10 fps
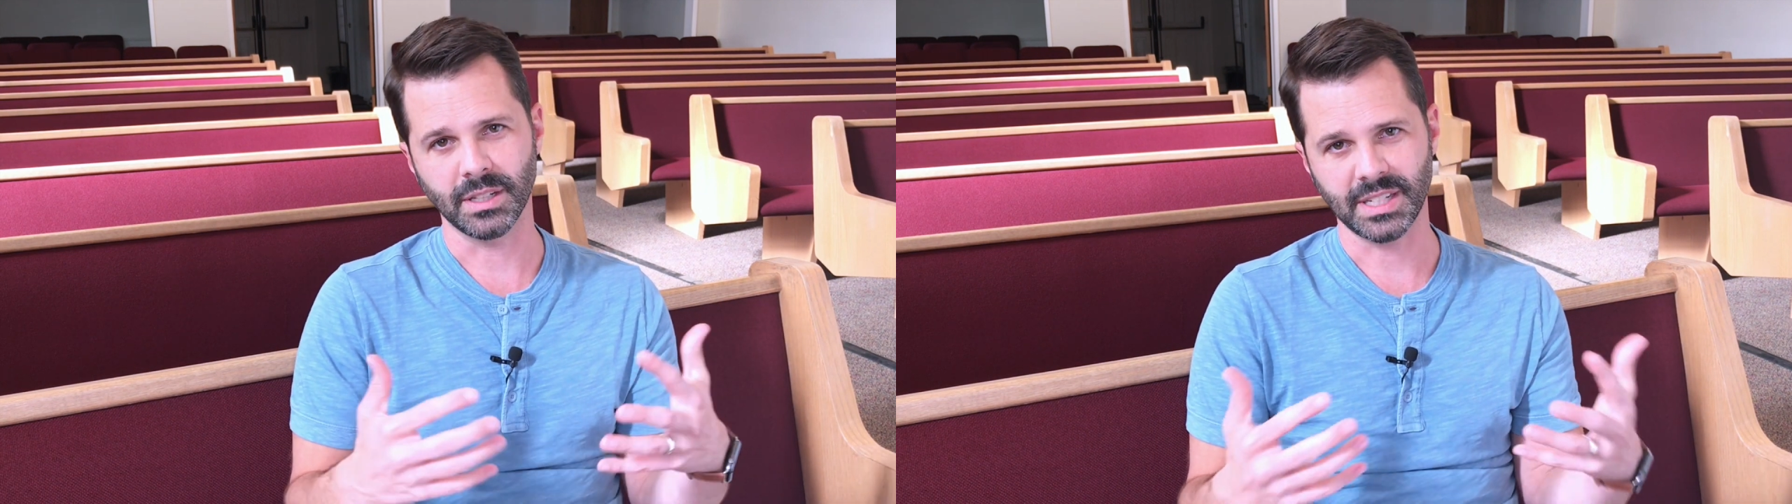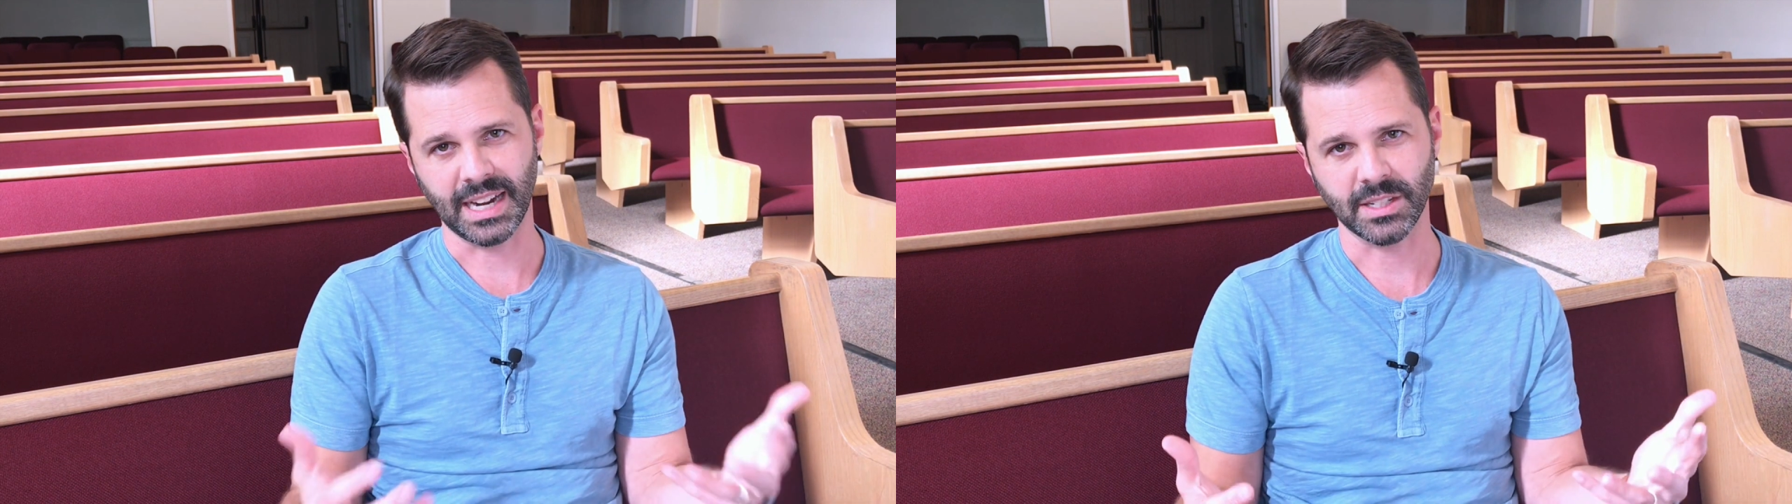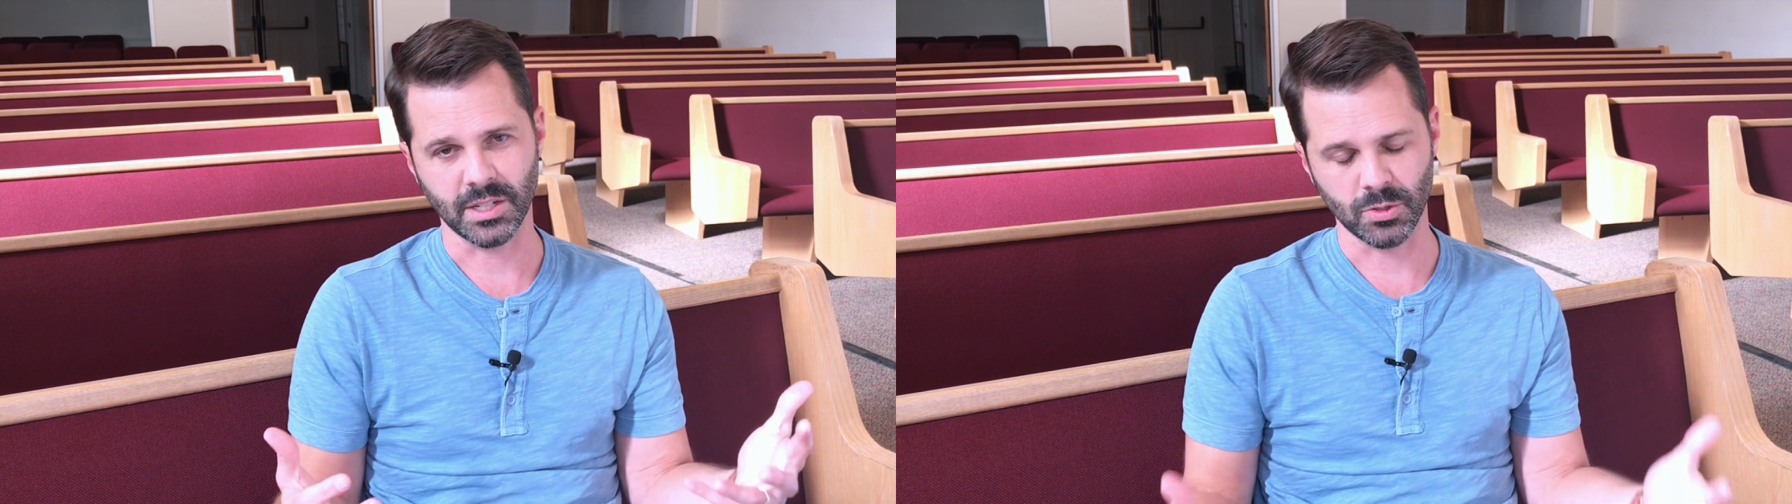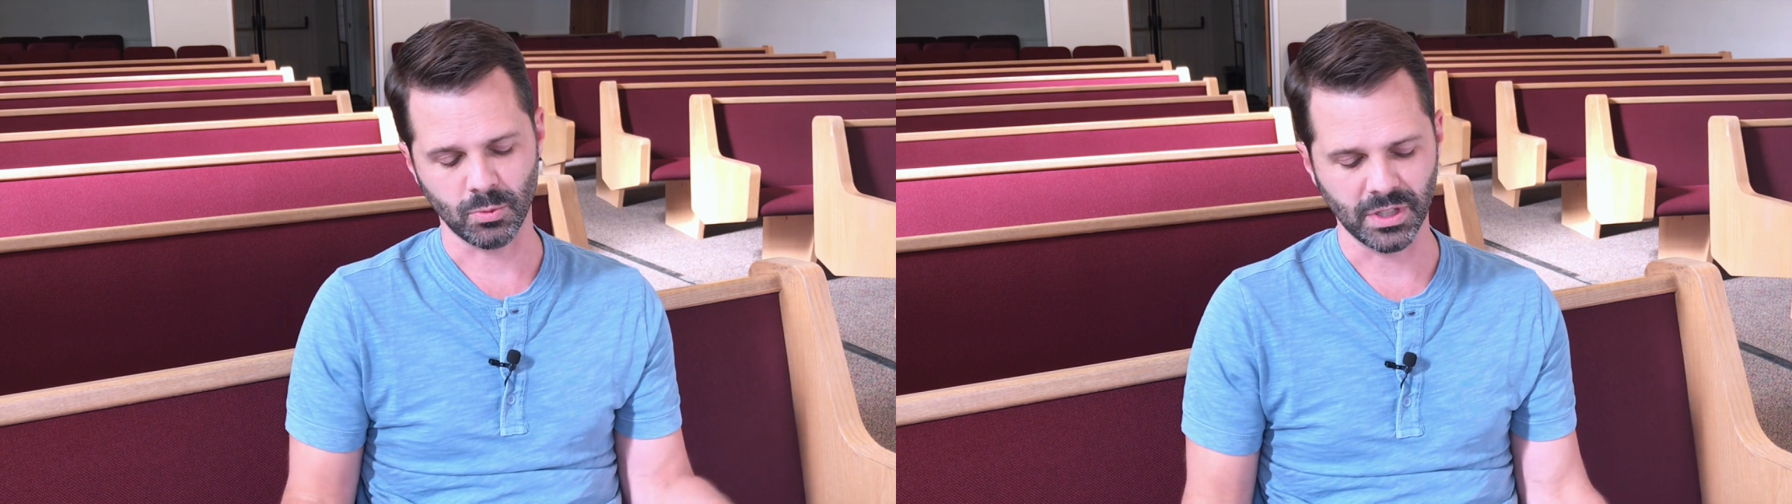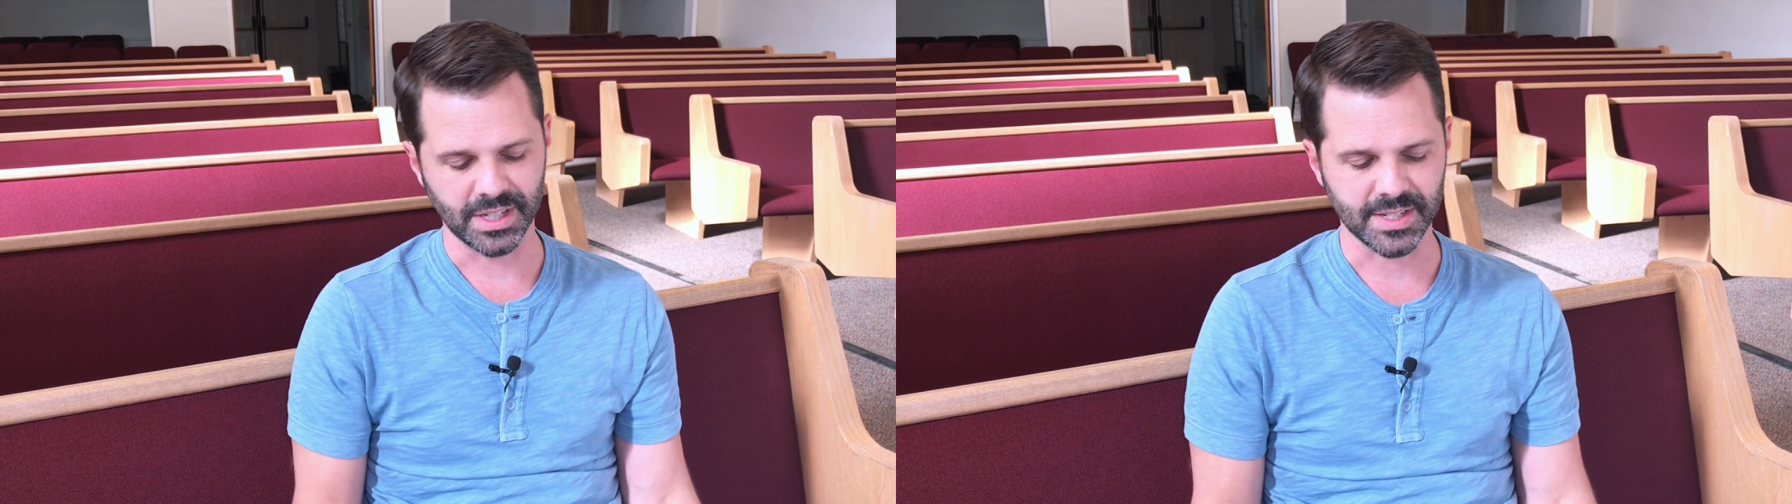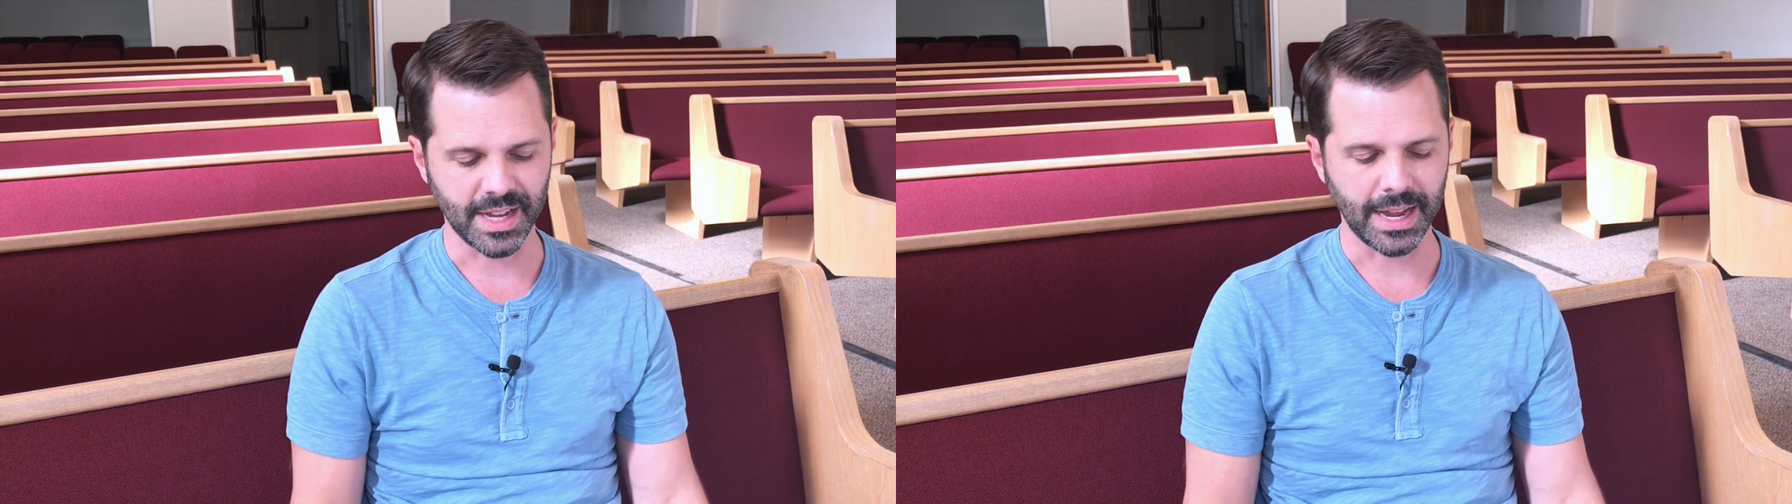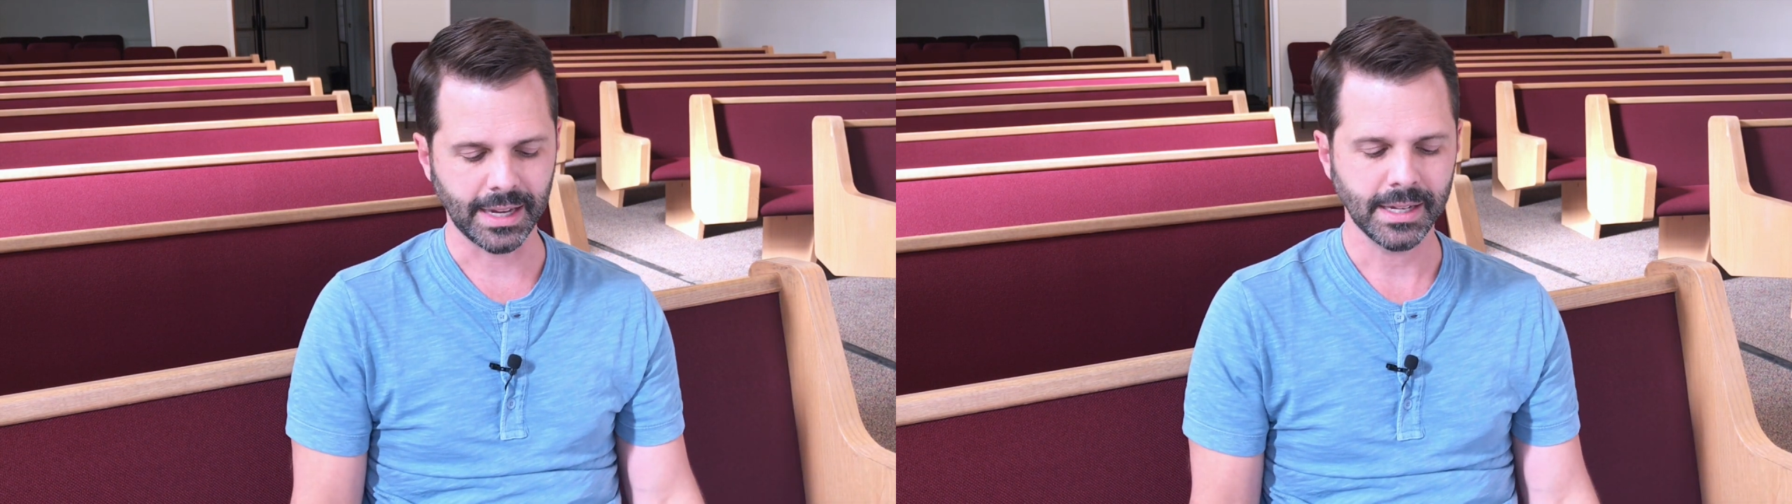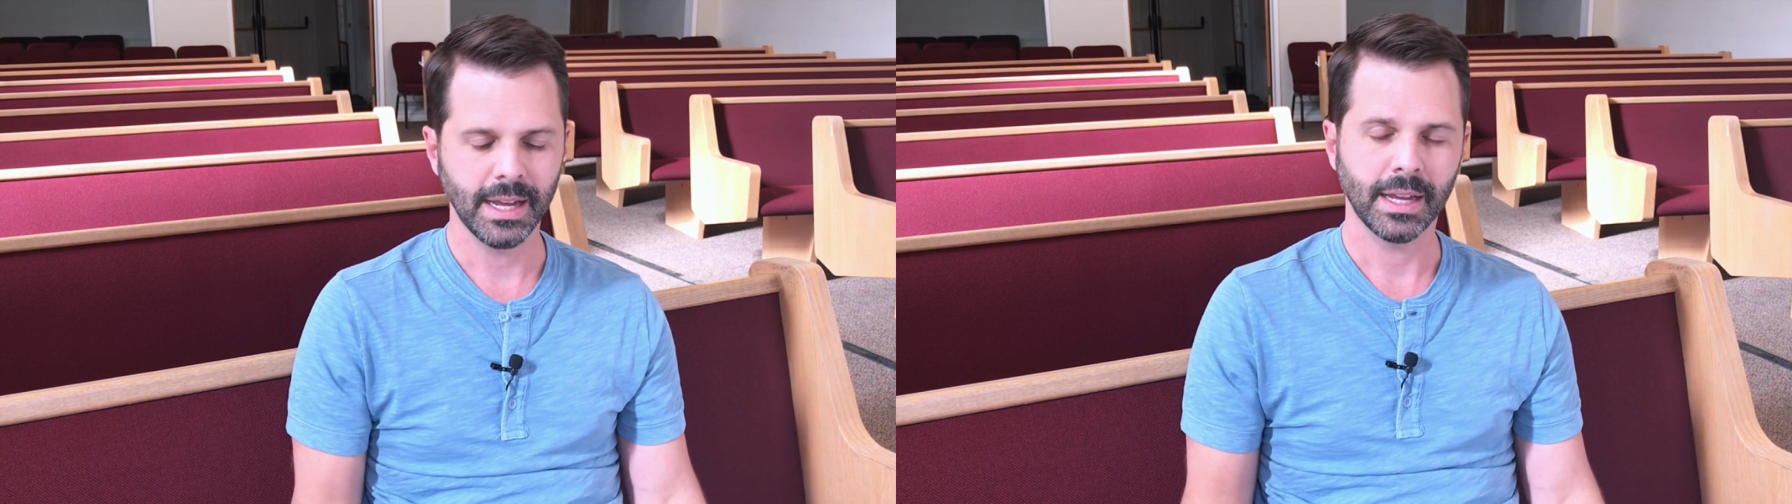the text is really saying